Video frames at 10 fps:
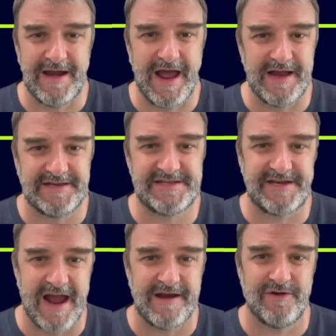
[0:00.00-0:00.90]
a
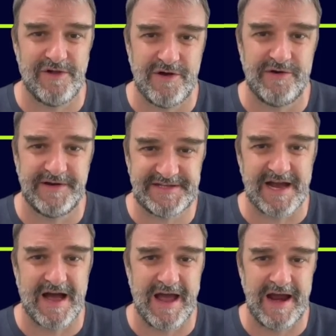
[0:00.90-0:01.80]
standalone
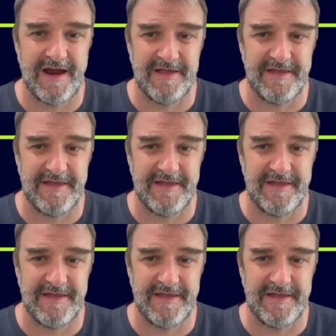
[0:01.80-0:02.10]
sign